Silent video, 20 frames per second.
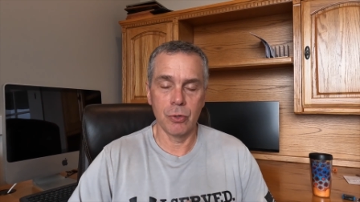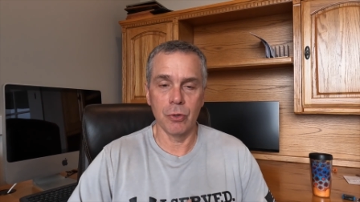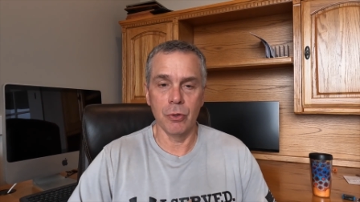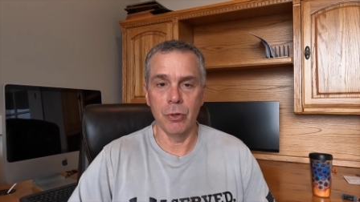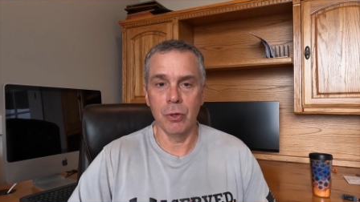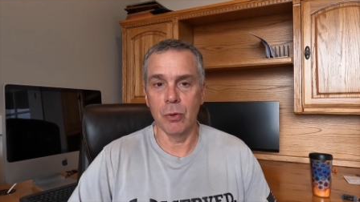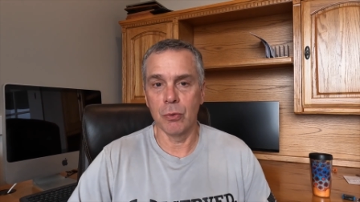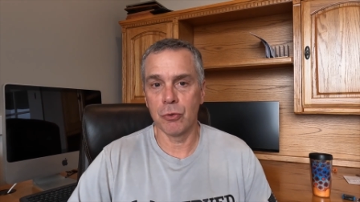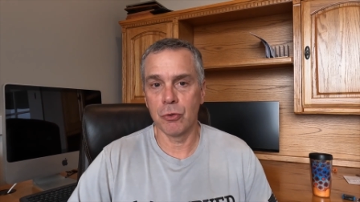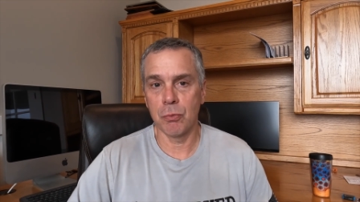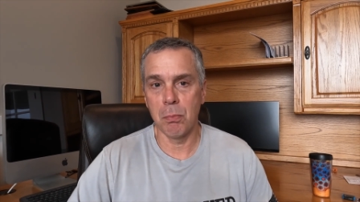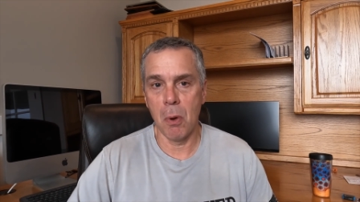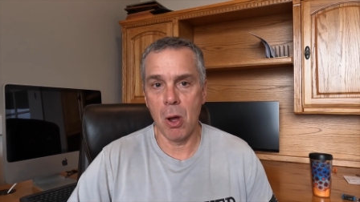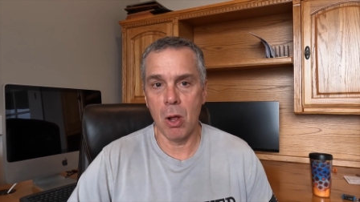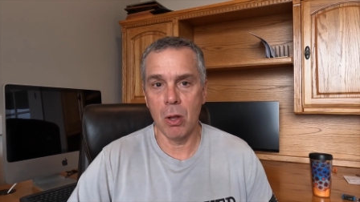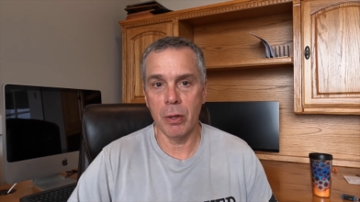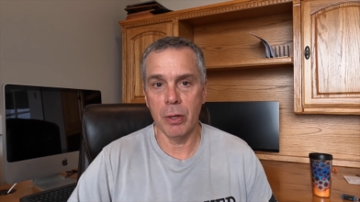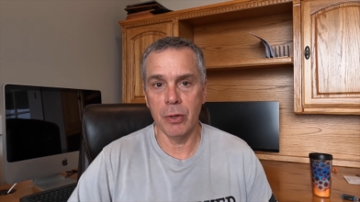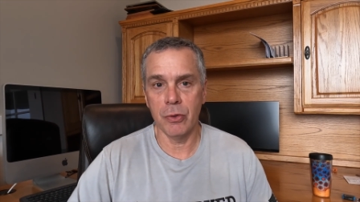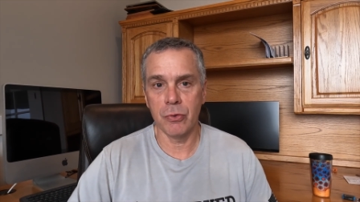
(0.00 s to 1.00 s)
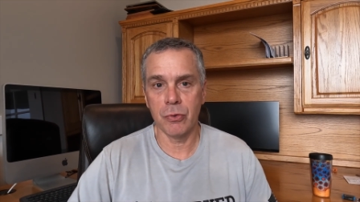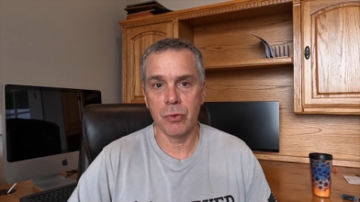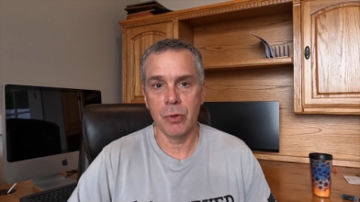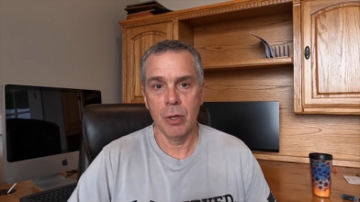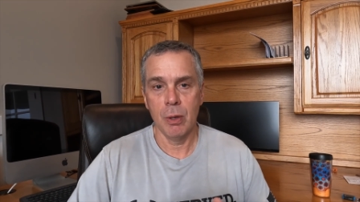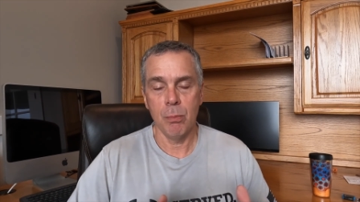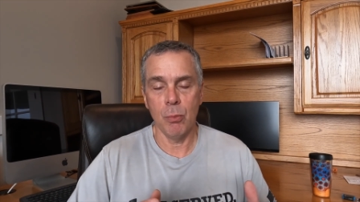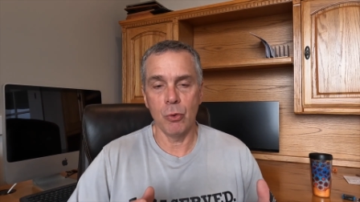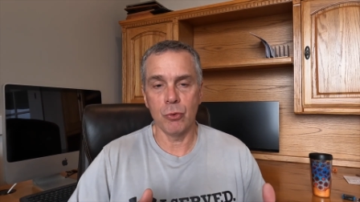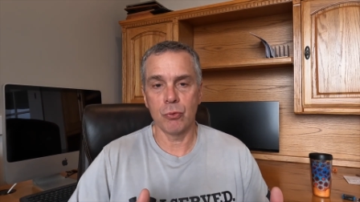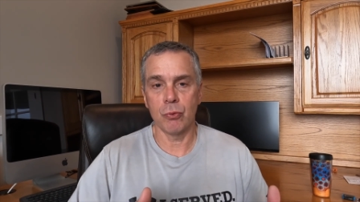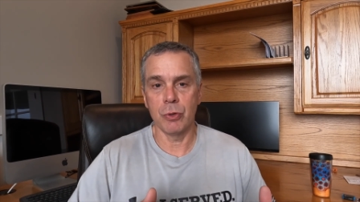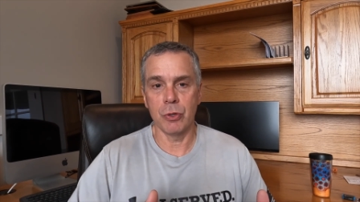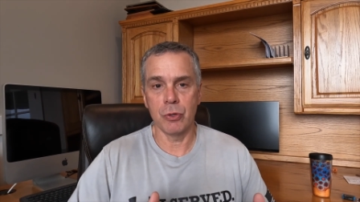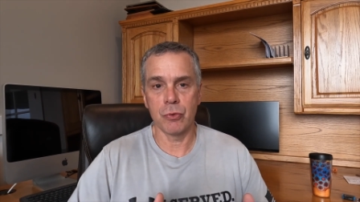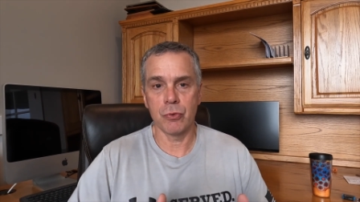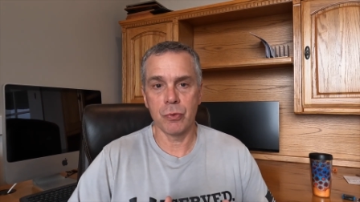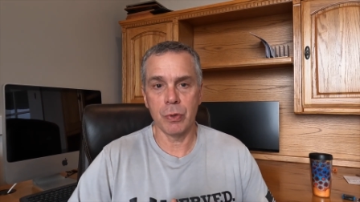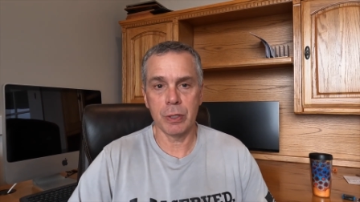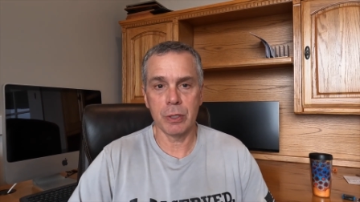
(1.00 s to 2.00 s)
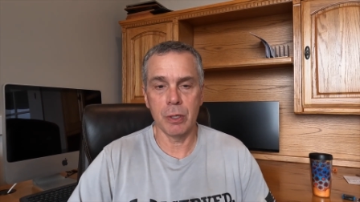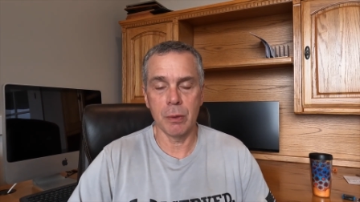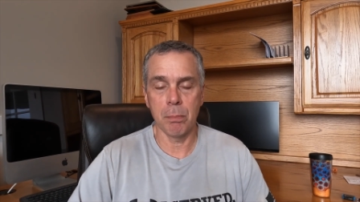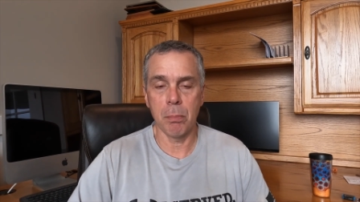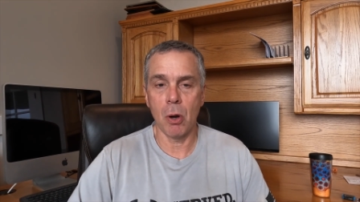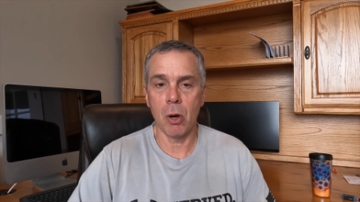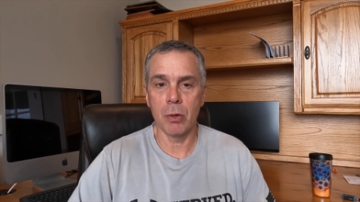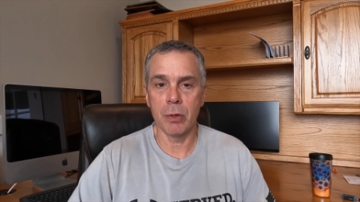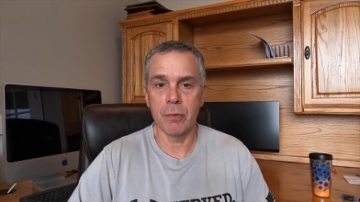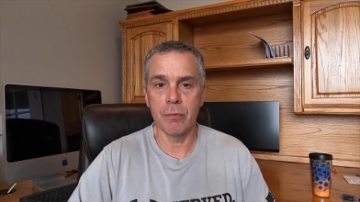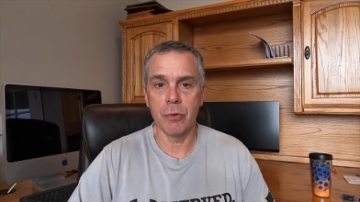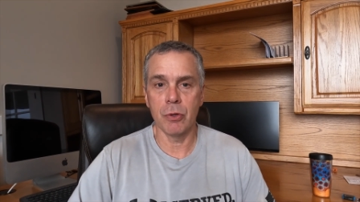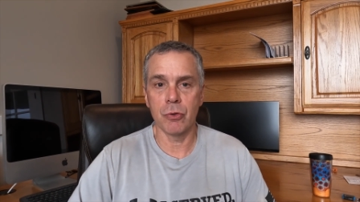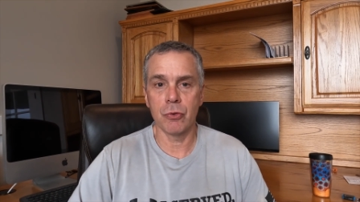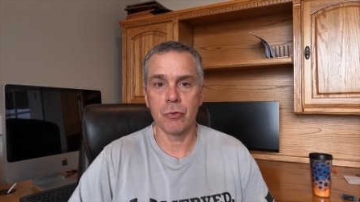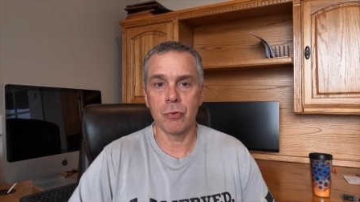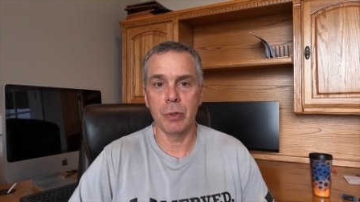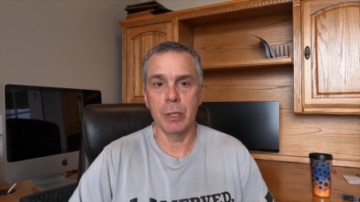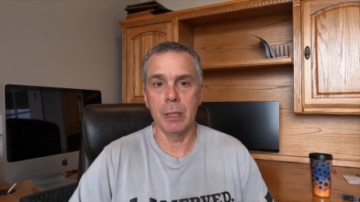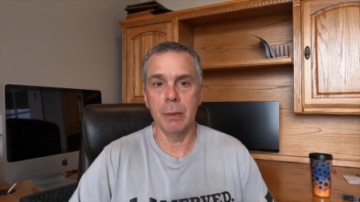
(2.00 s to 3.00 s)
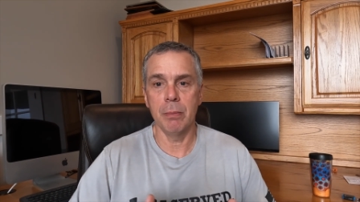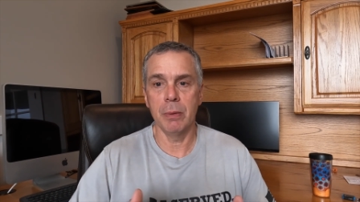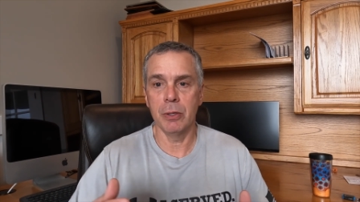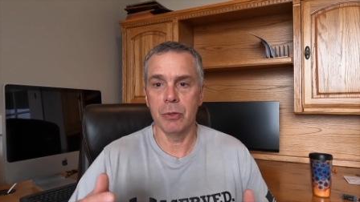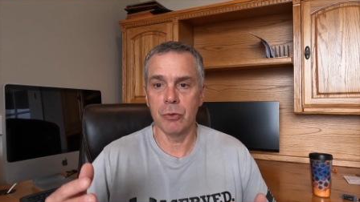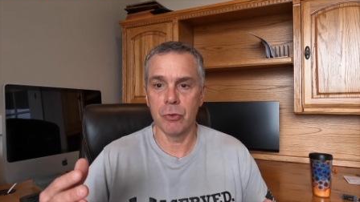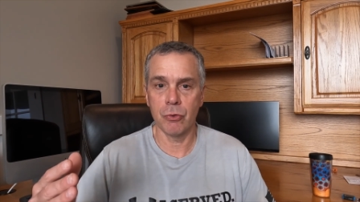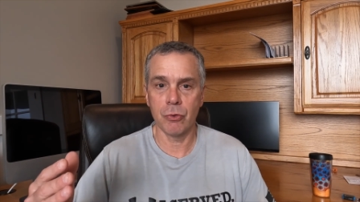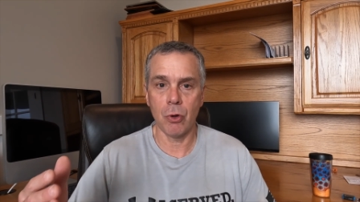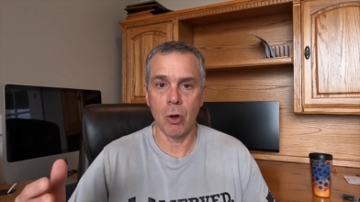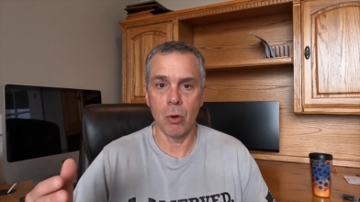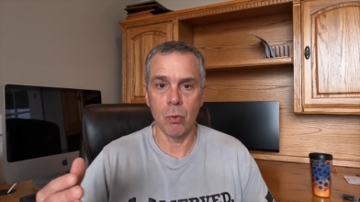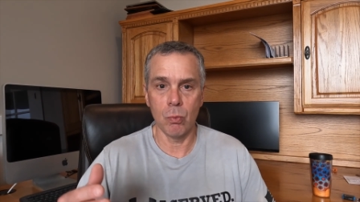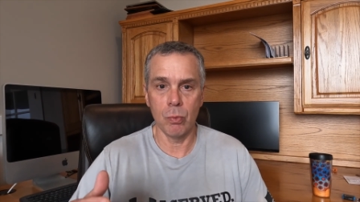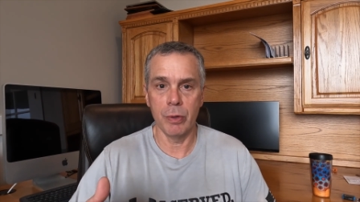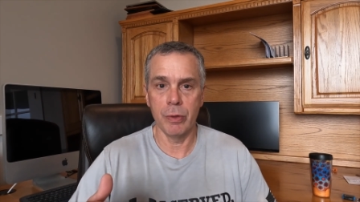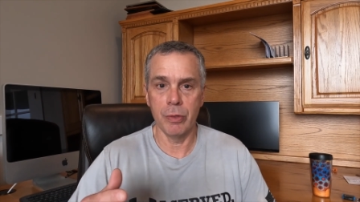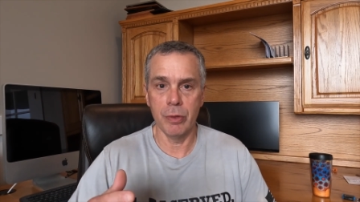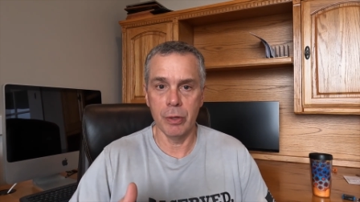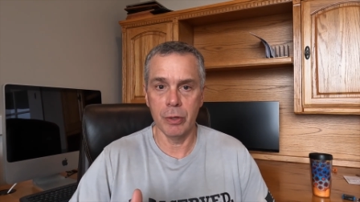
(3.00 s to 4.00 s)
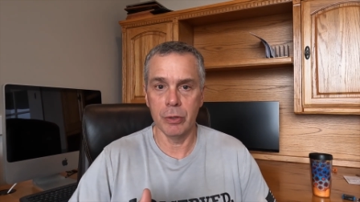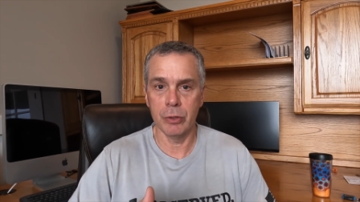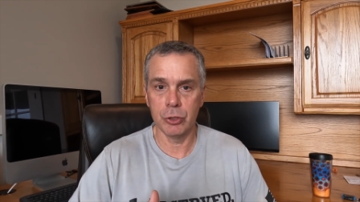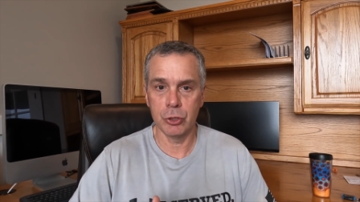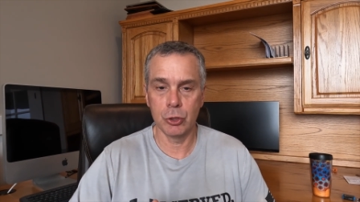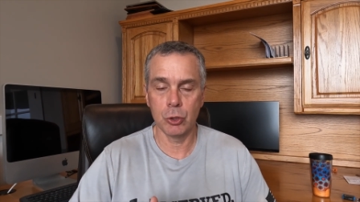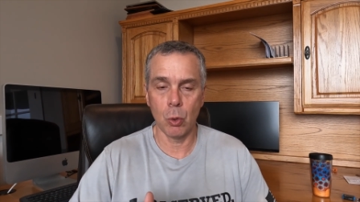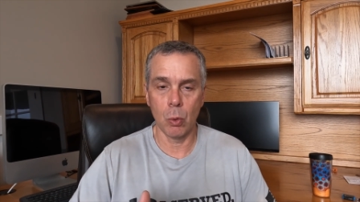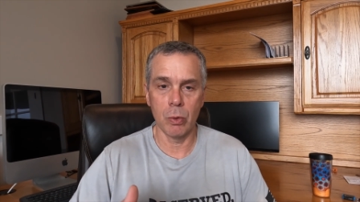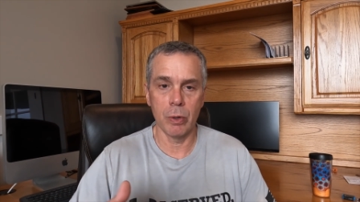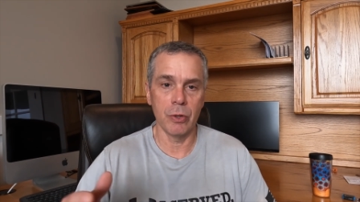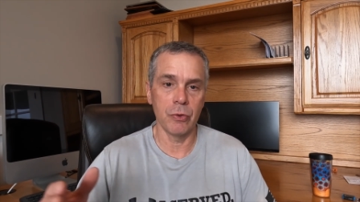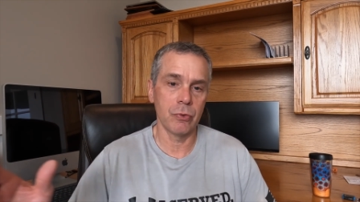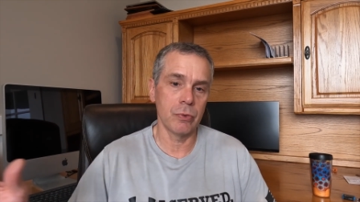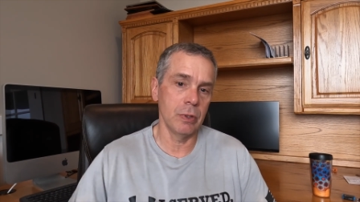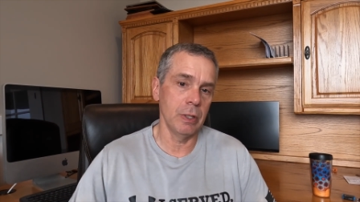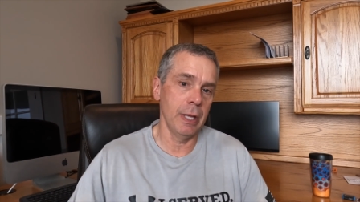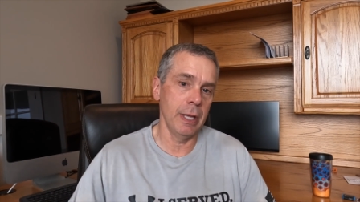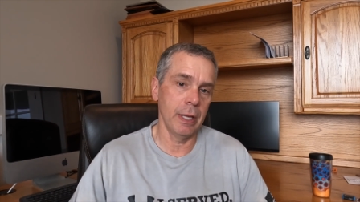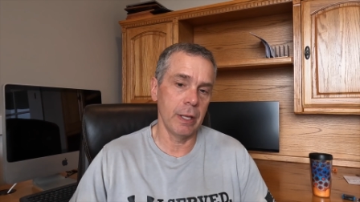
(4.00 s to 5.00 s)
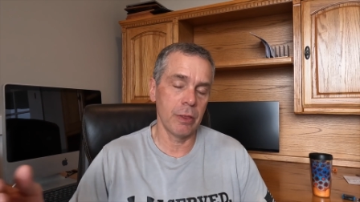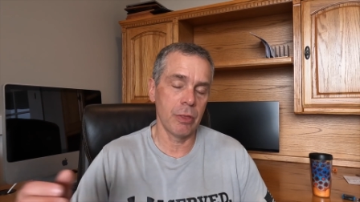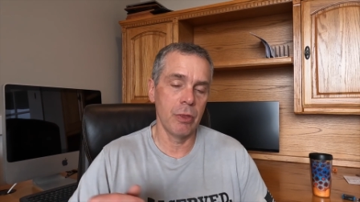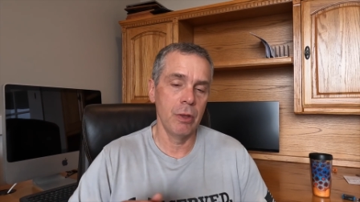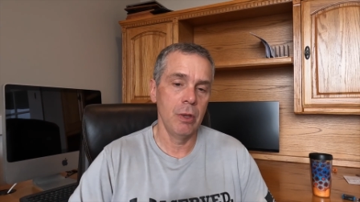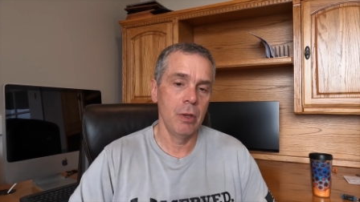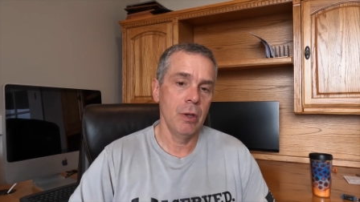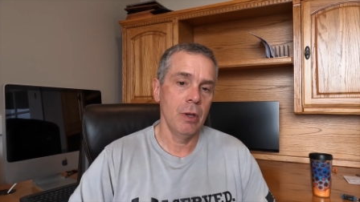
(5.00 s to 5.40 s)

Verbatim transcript: you know smallest, most restricted part of the stream and start with the shortest length